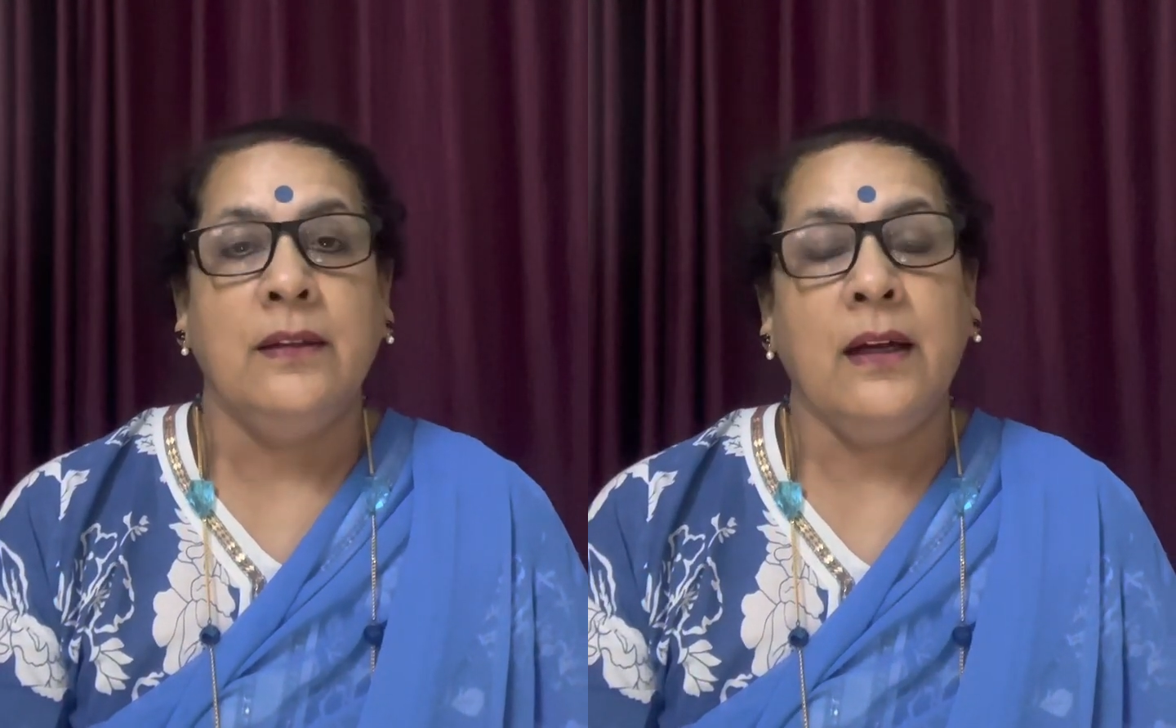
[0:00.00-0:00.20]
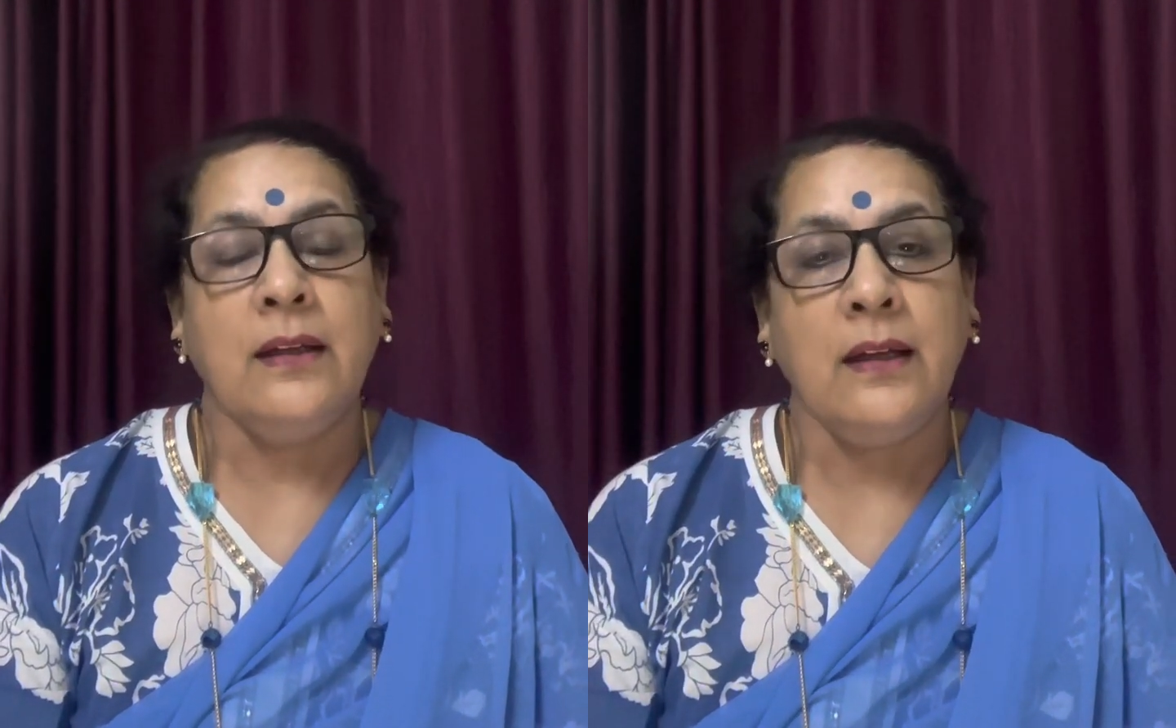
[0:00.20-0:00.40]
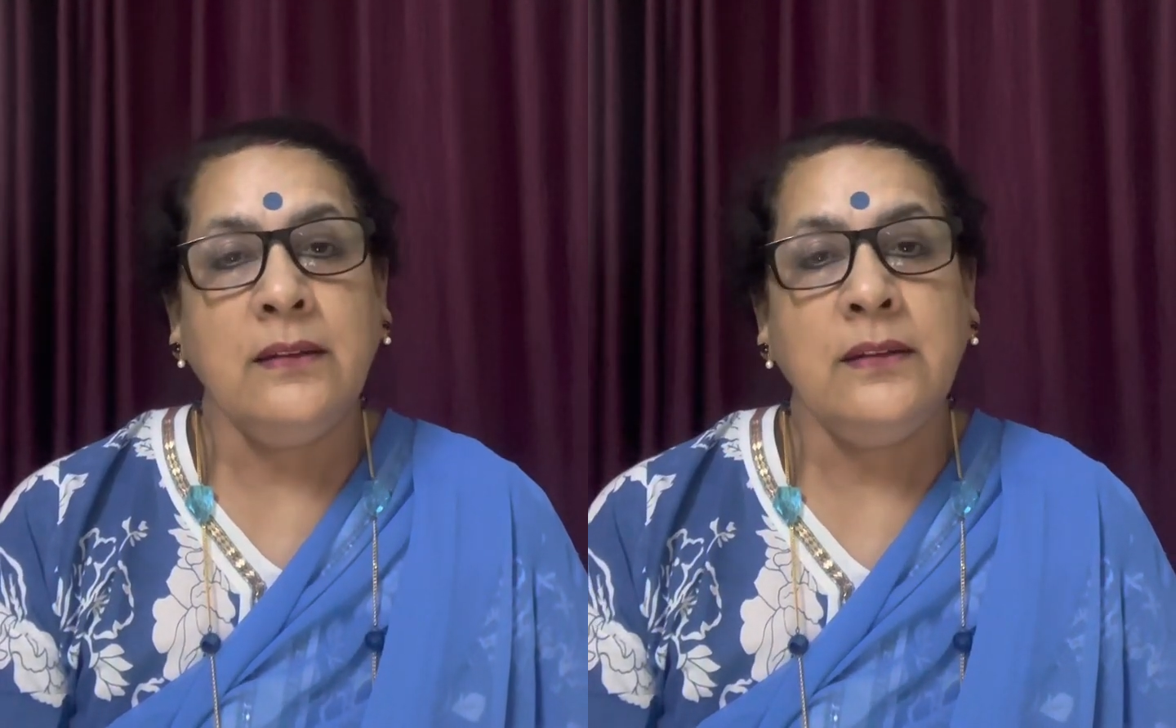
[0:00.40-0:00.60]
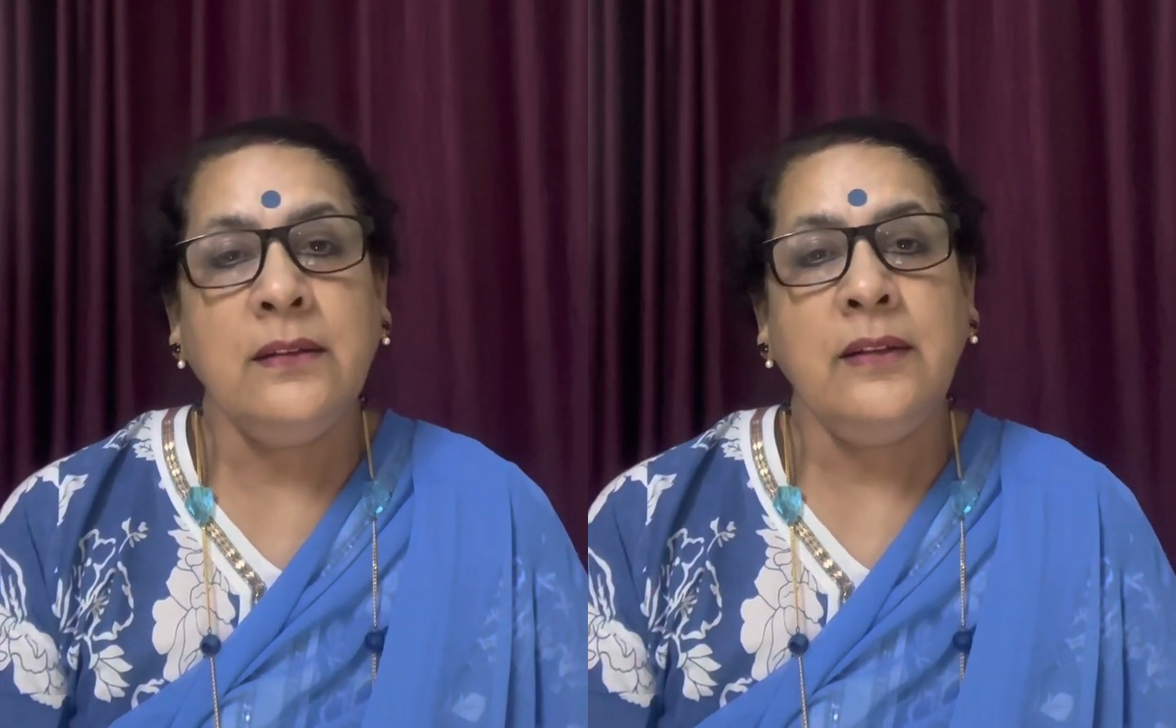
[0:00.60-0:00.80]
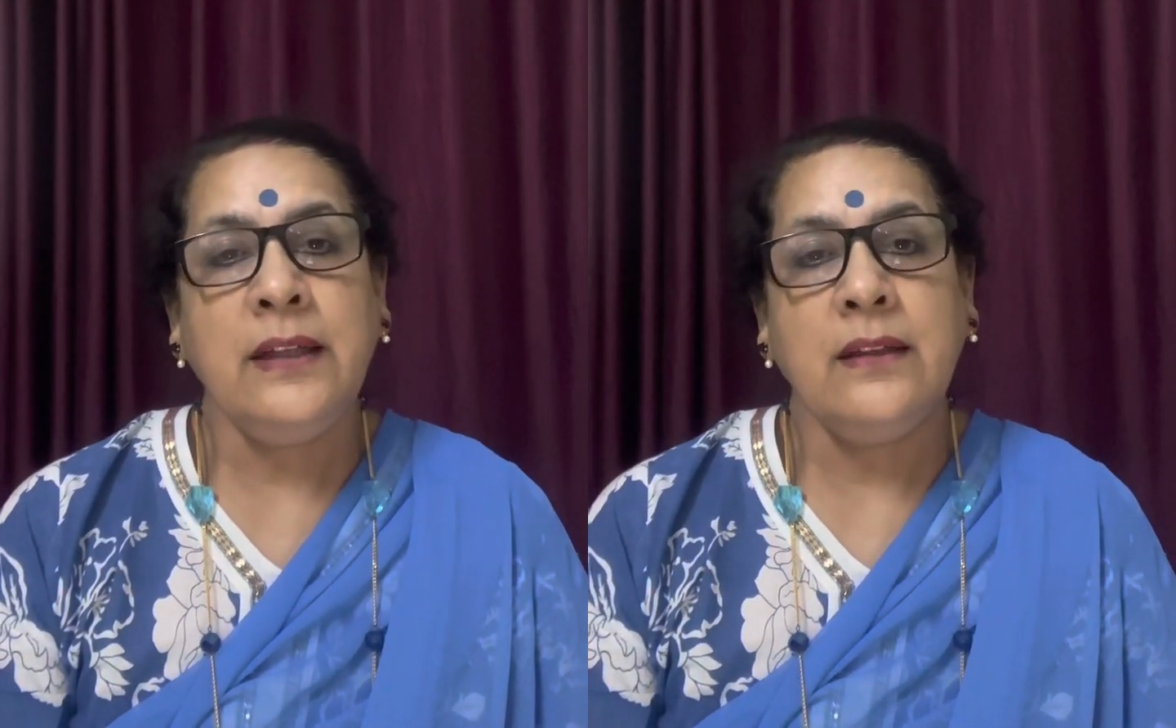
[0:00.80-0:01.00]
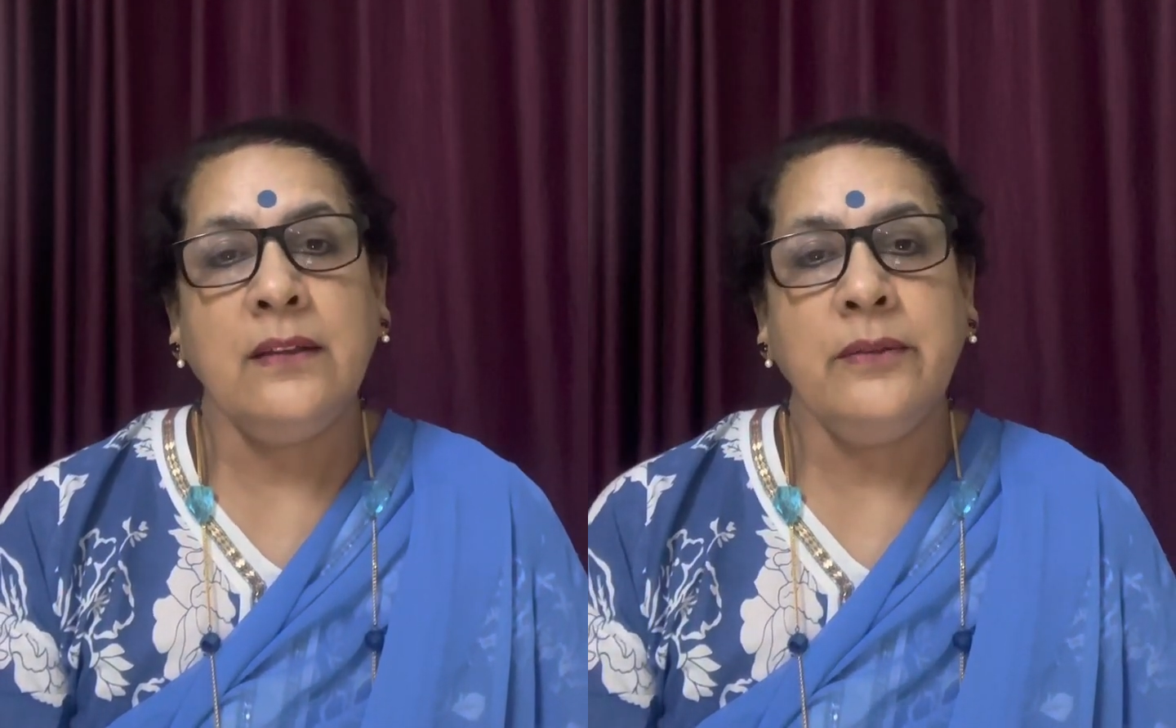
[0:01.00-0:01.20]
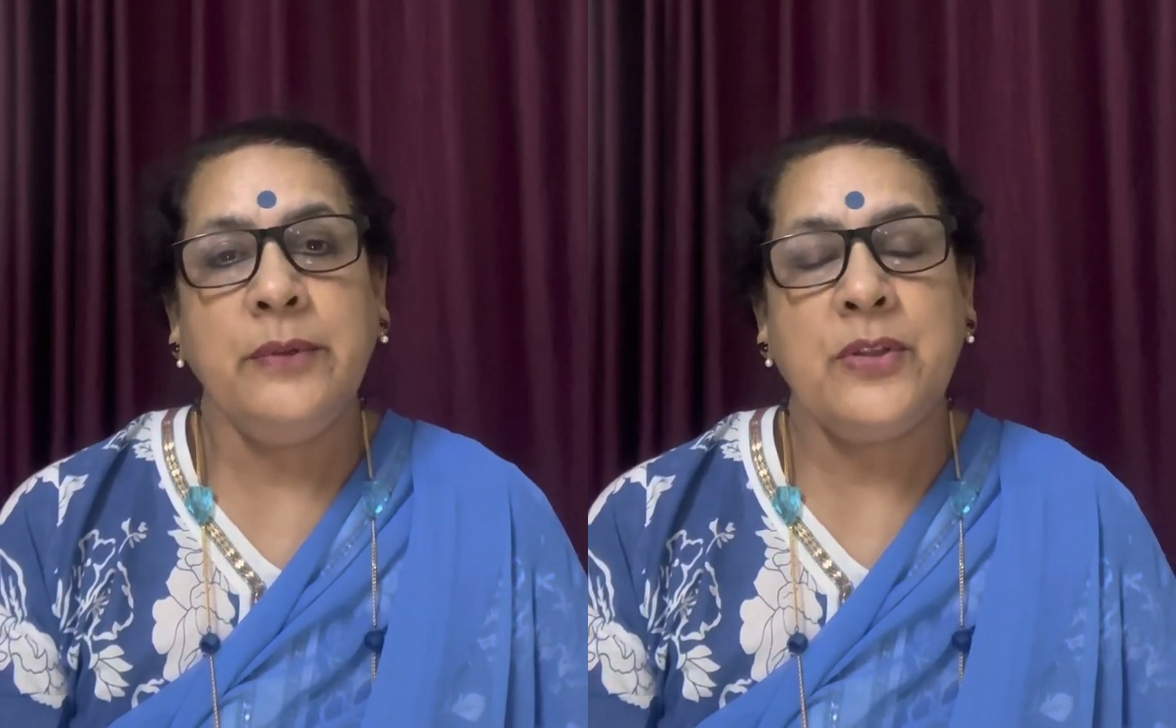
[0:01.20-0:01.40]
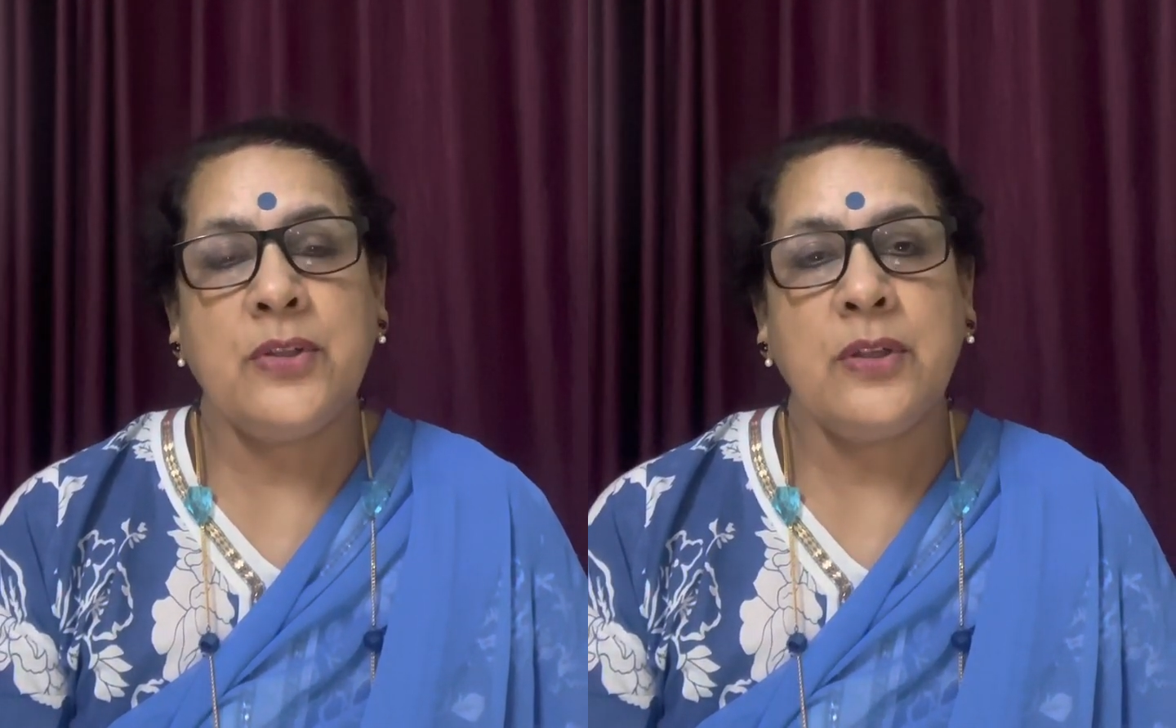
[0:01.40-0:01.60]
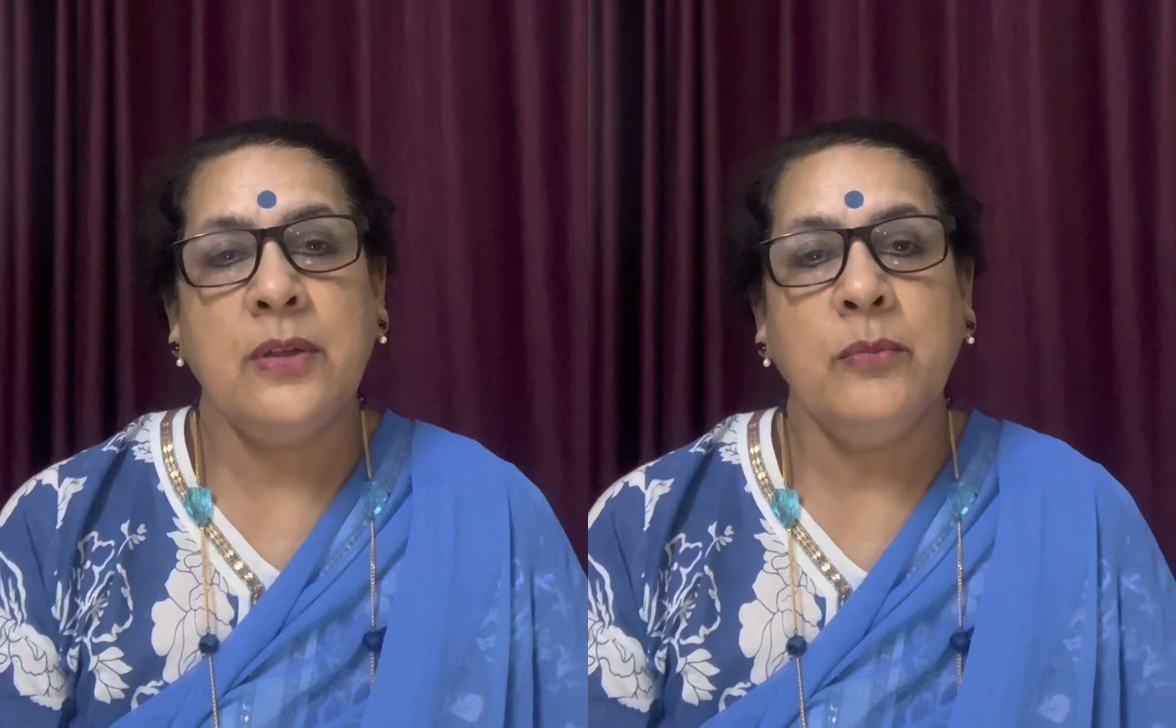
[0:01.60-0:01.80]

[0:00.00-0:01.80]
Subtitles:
Another error which